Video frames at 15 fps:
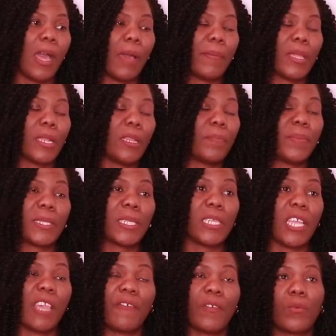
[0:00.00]
I mean, the
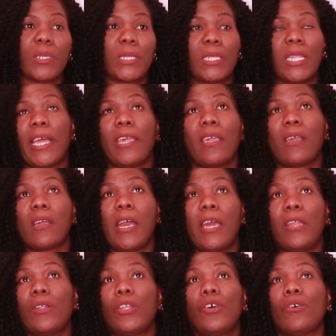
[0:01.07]
person if it was like,
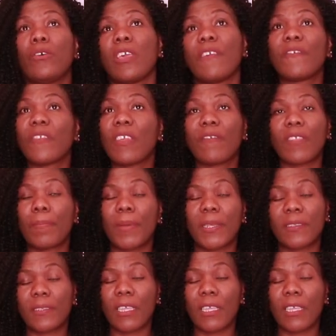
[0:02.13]
I don't know, if, if, the,